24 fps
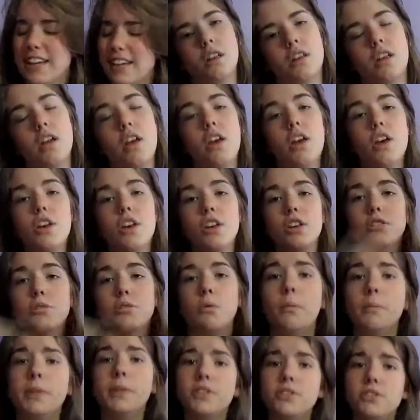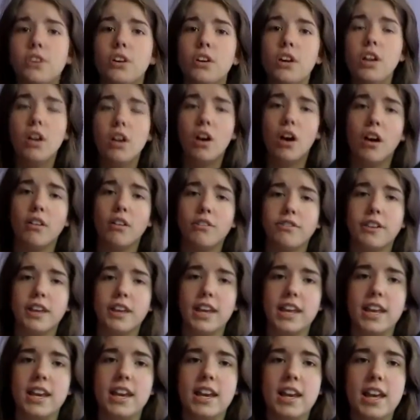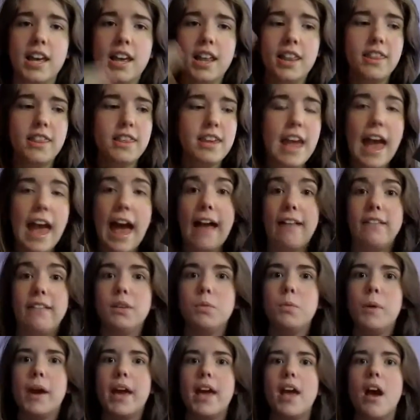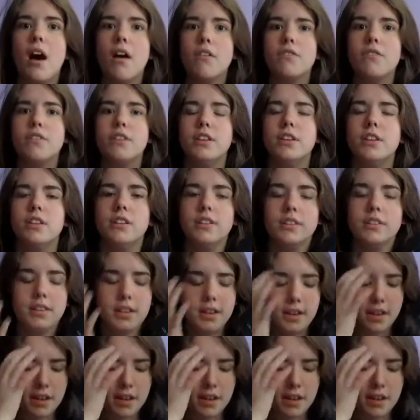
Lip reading: So when we started off in the alleyway of with the